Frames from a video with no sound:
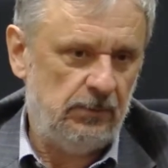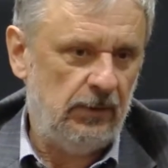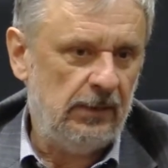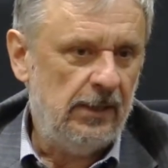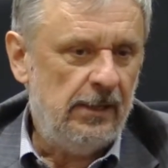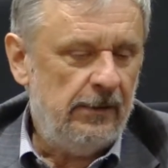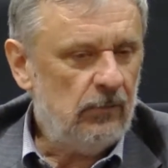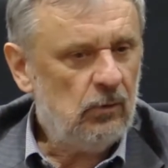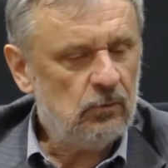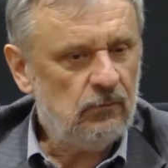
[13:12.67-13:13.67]
But
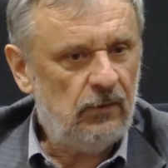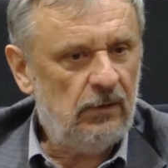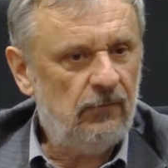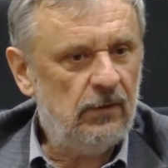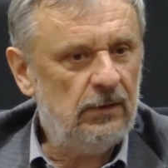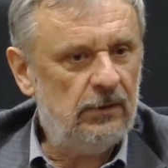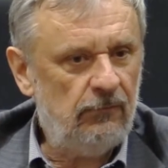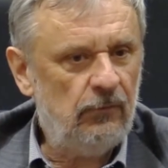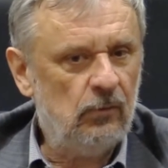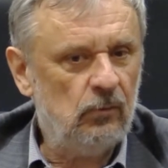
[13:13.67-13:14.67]
it was very, very
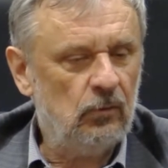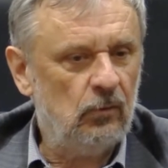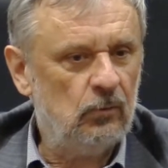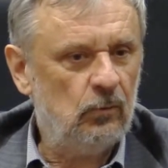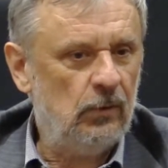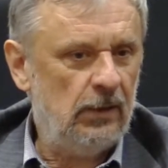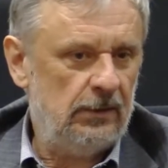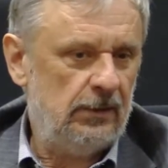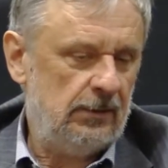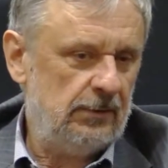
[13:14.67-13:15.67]
difficult altogether,